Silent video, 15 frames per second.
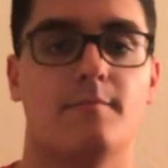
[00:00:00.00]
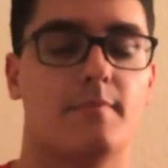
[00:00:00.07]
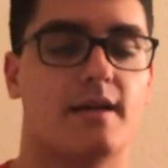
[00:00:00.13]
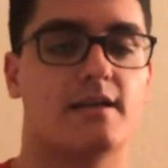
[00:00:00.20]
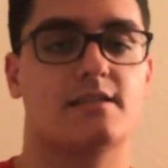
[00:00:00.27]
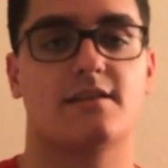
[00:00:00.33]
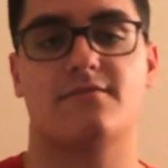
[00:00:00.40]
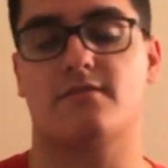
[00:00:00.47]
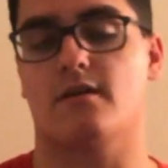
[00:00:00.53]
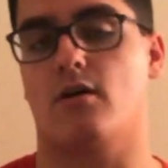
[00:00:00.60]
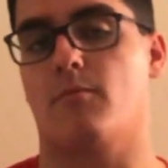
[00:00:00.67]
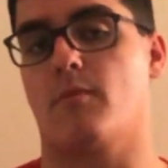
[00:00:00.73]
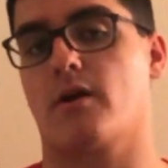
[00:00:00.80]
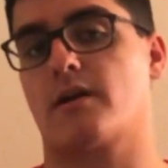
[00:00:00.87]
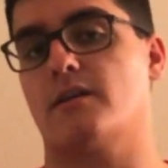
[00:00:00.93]
Because if the
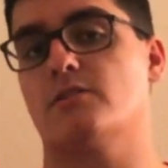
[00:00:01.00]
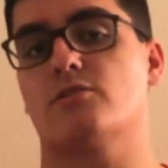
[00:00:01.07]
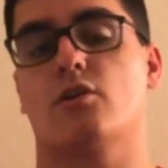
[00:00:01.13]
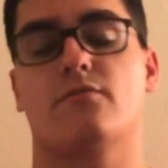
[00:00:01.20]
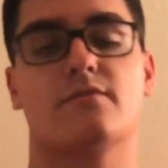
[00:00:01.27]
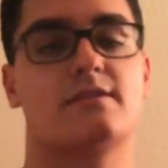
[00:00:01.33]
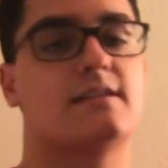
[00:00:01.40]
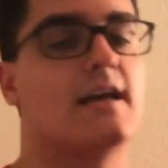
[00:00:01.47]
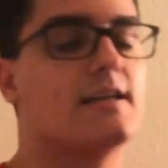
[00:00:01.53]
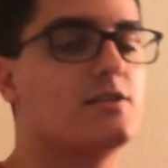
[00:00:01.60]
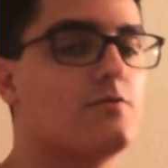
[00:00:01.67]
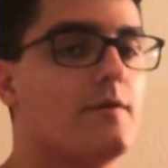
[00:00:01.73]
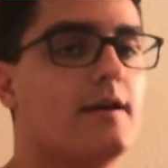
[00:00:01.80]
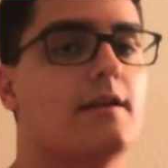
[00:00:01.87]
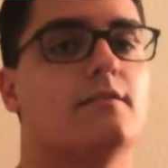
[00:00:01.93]
market is
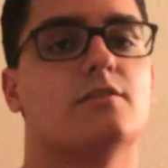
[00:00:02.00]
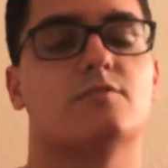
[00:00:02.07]
oversaturated,